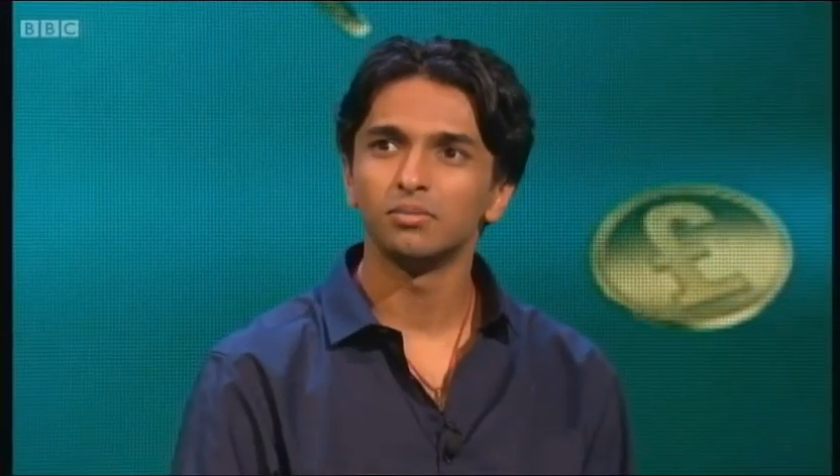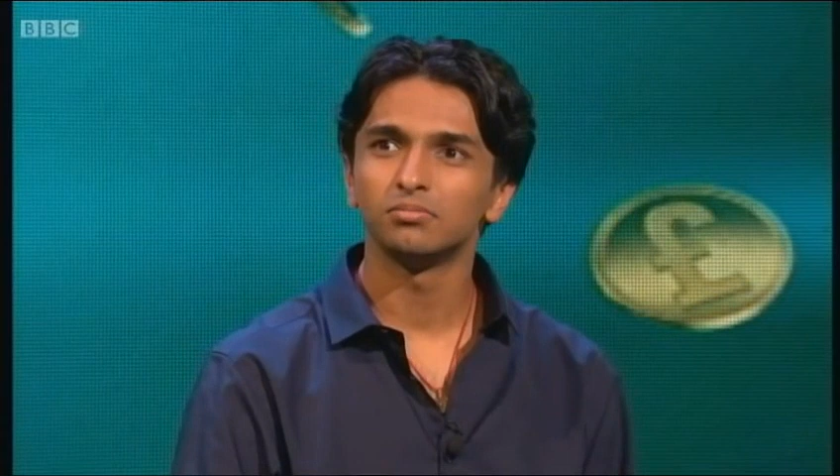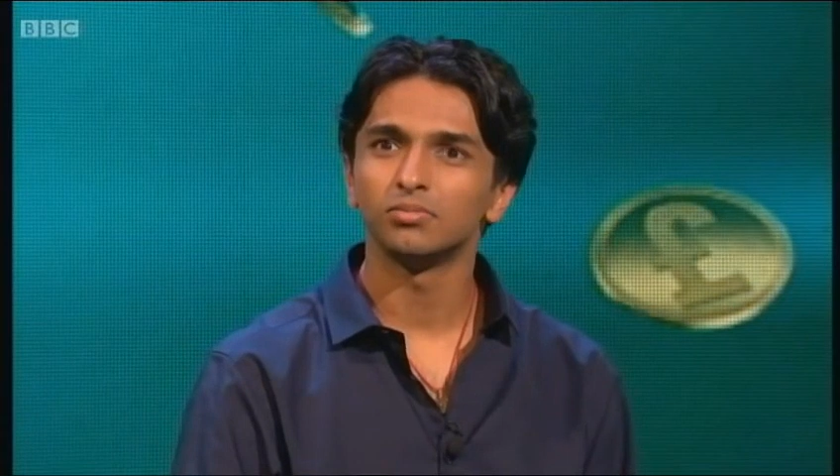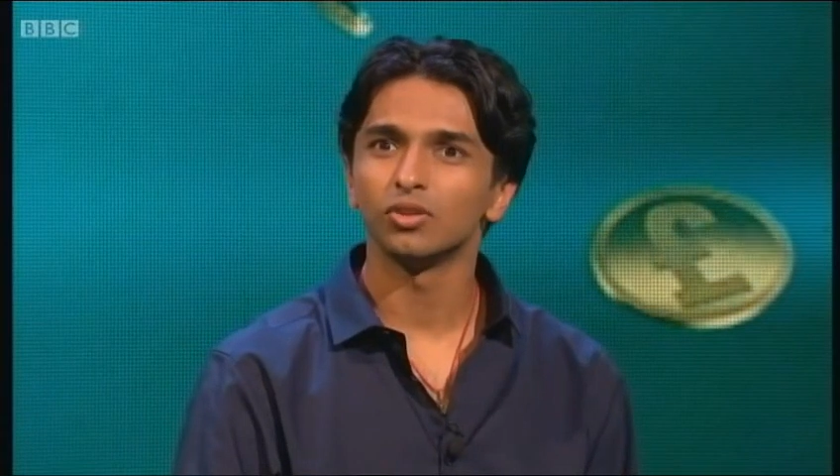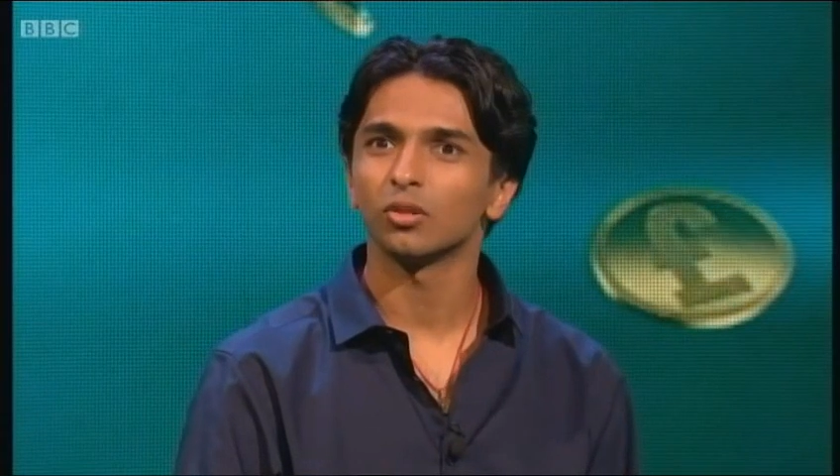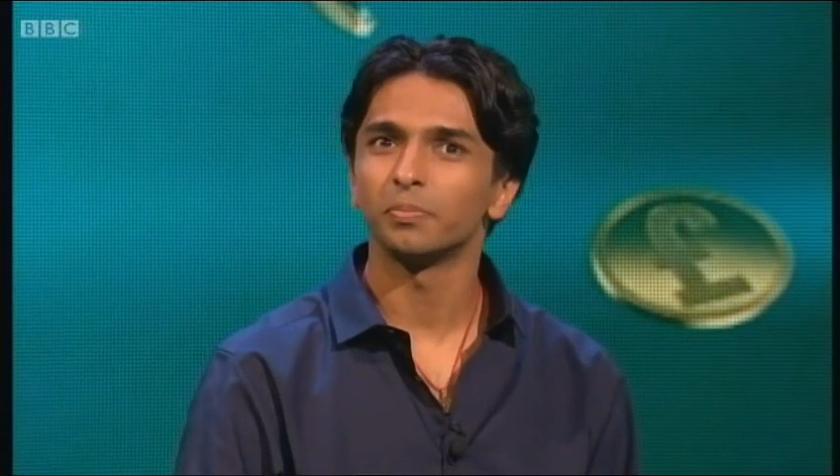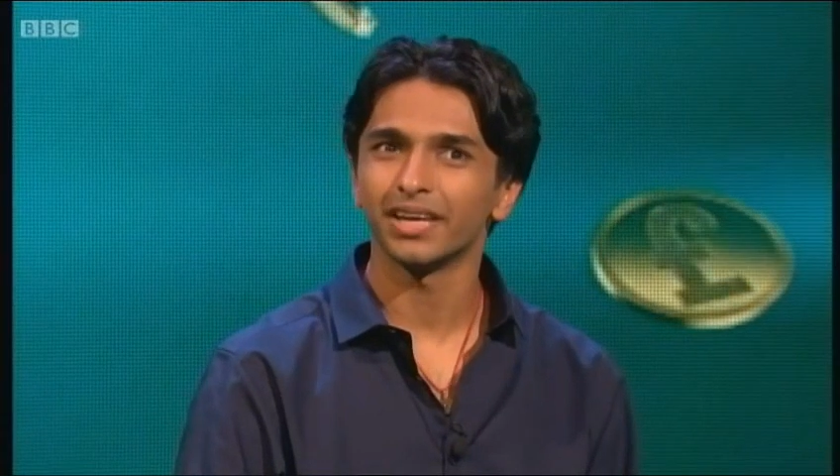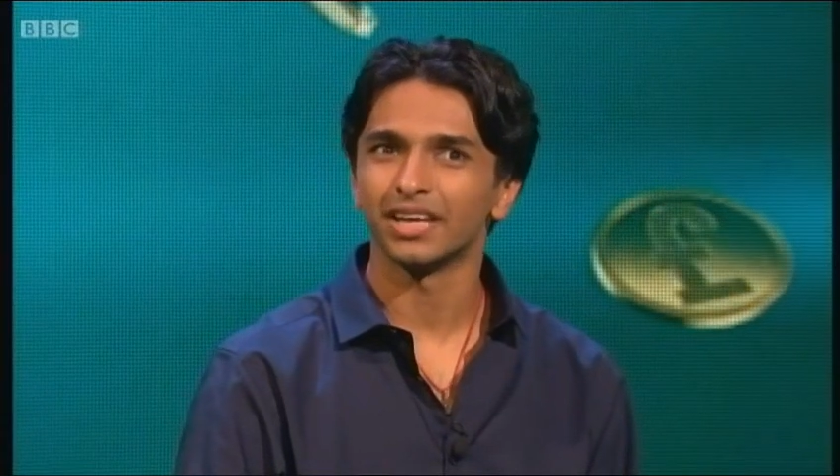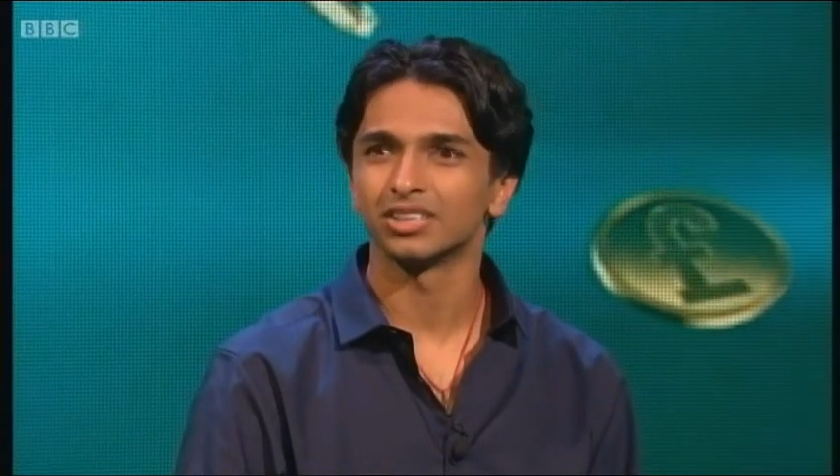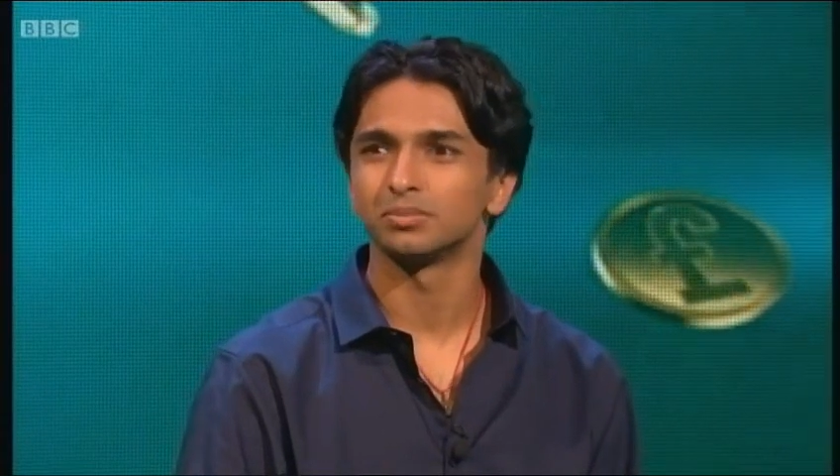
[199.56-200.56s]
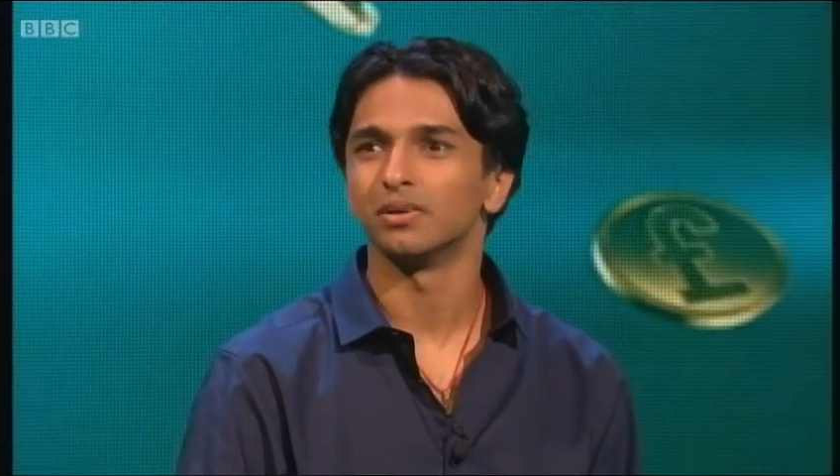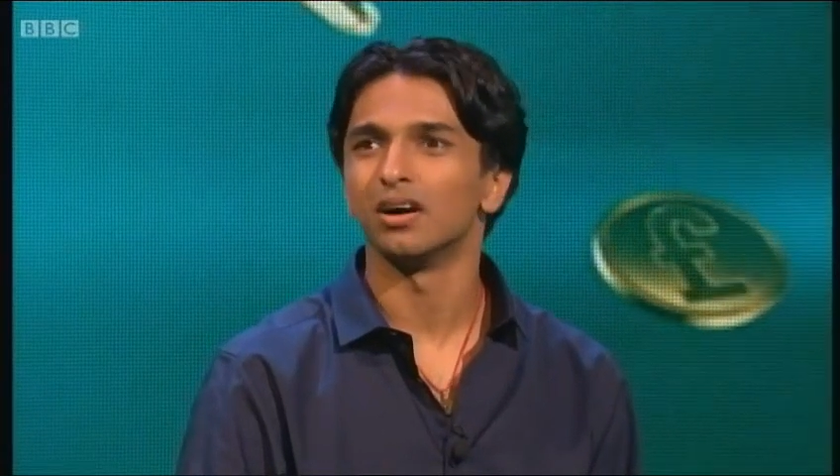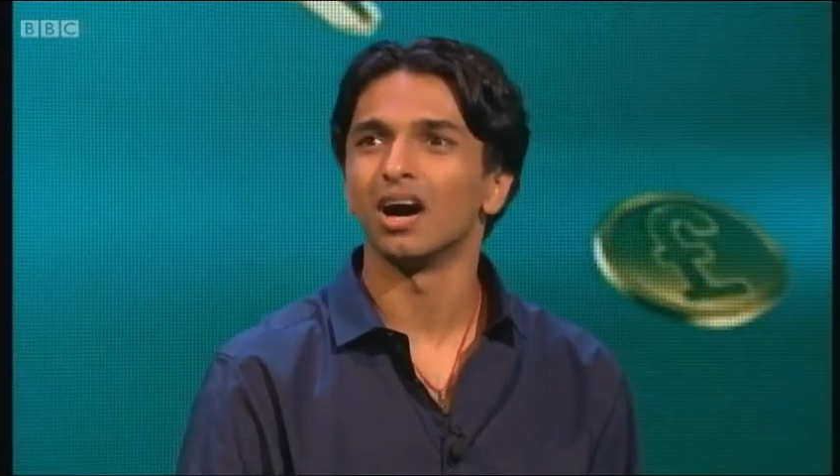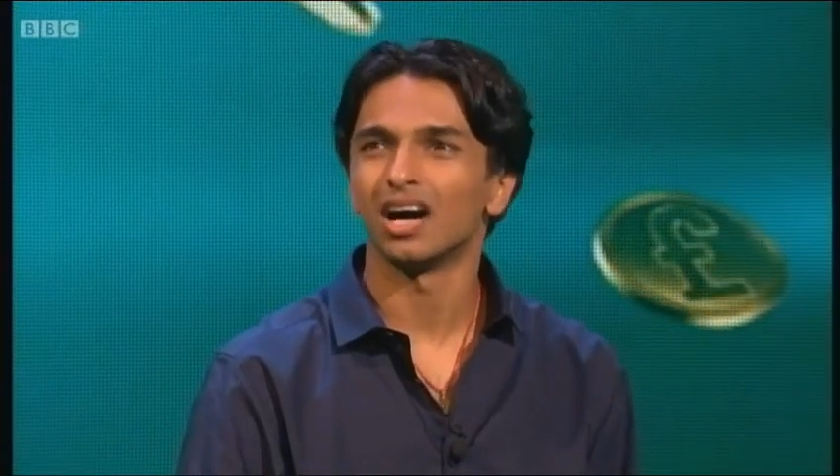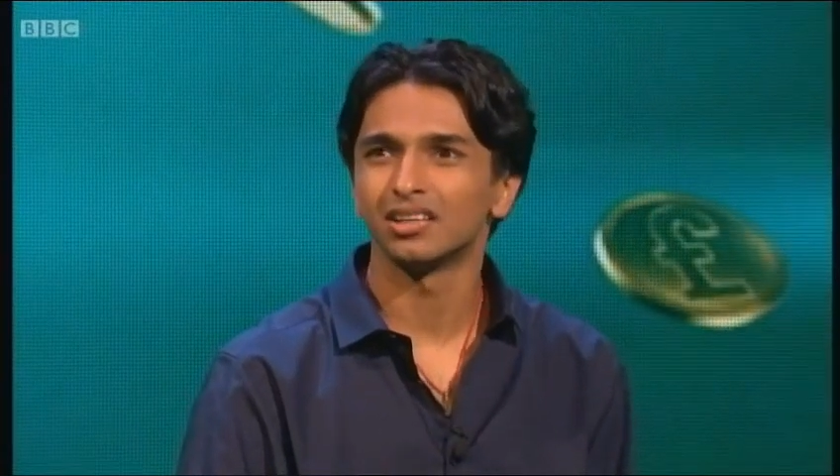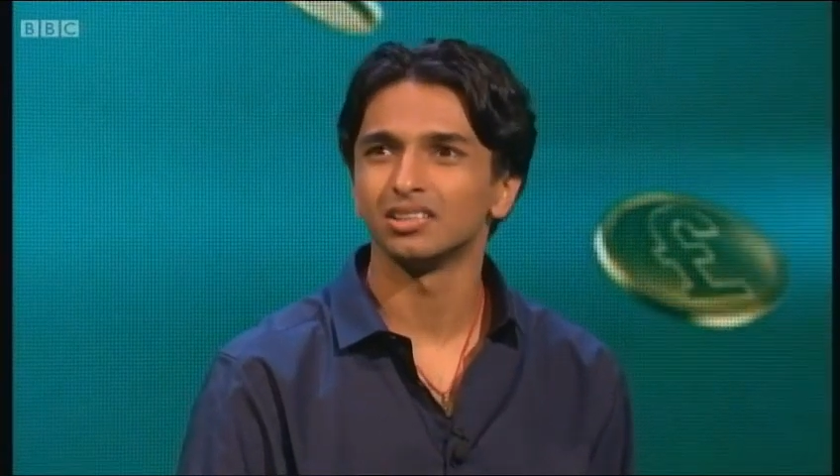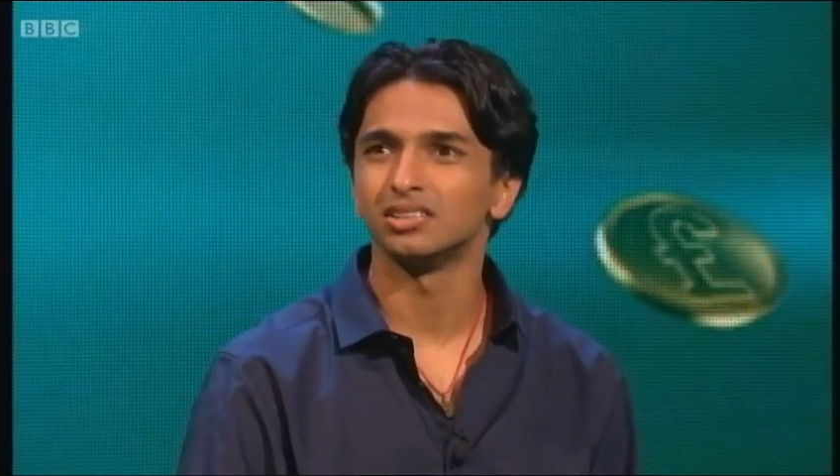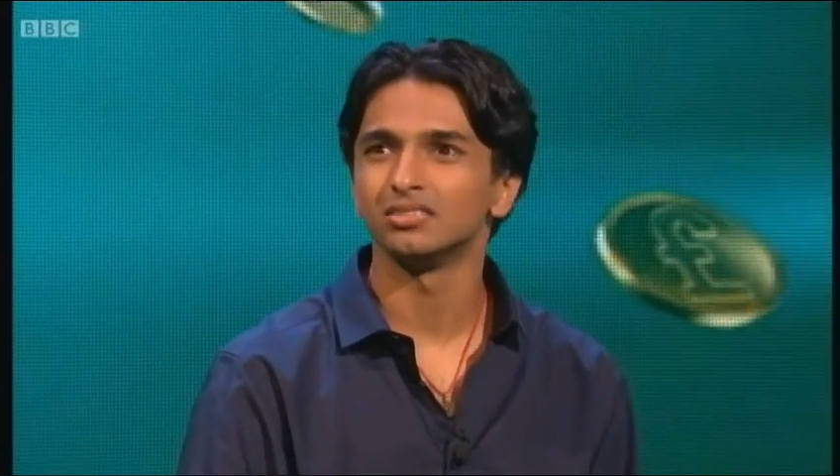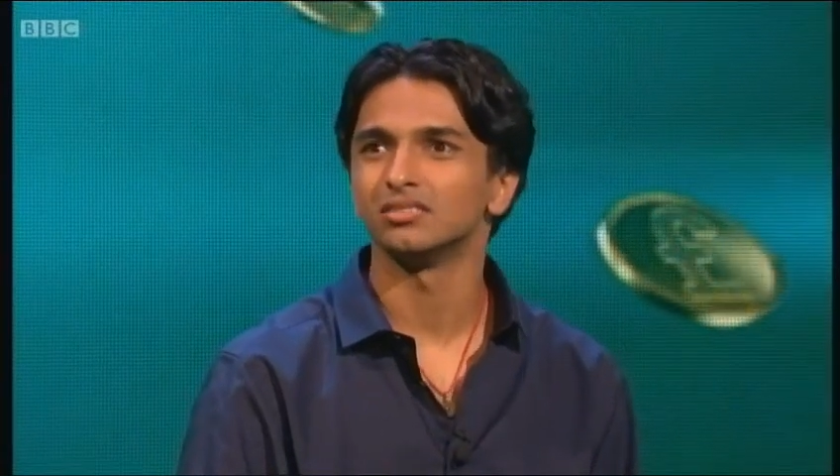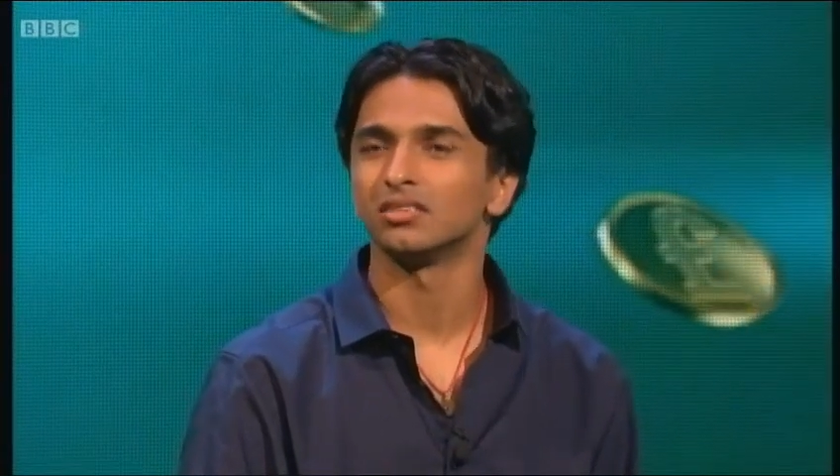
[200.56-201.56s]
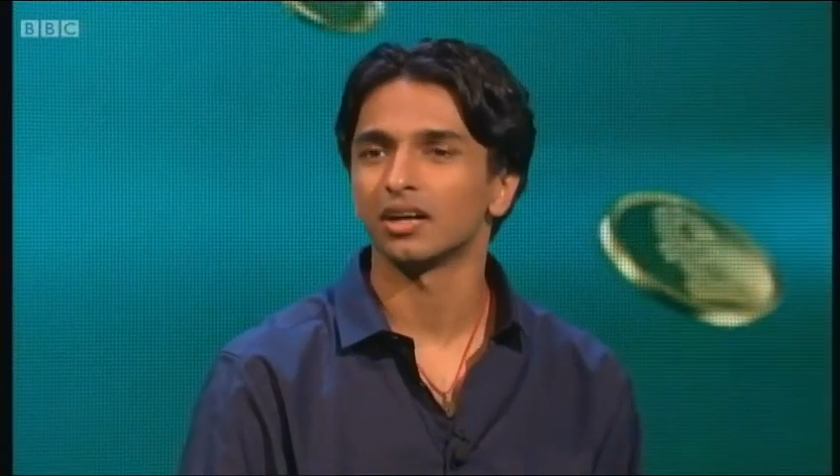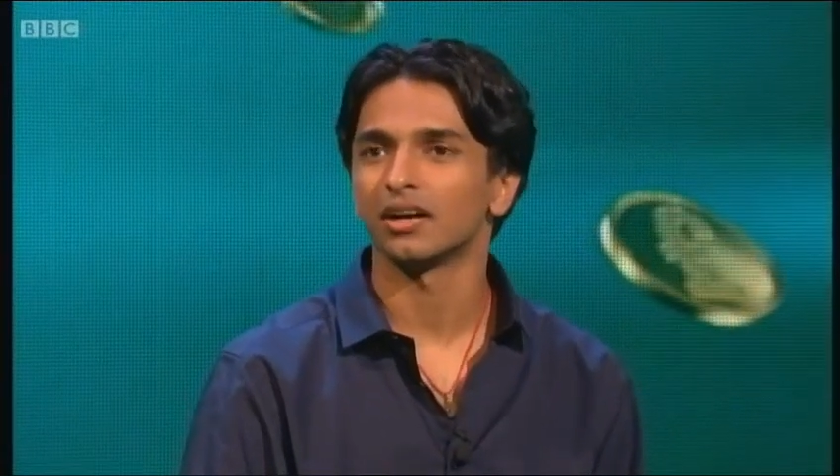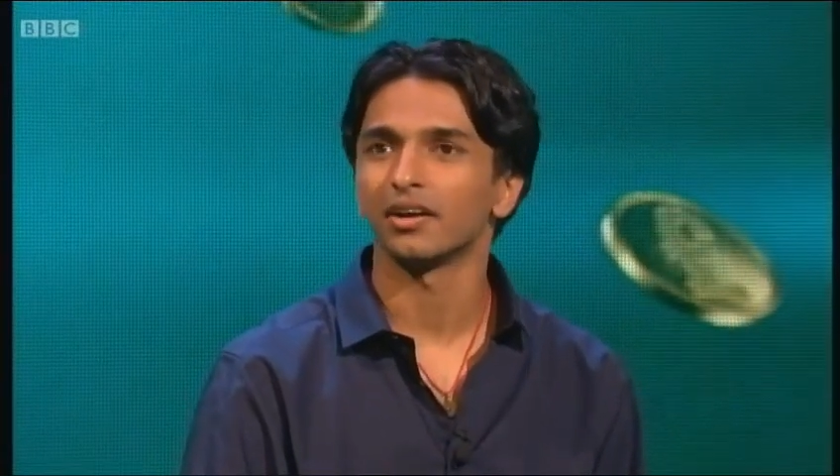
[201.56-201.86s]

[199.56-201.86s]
Not the biggest, but I can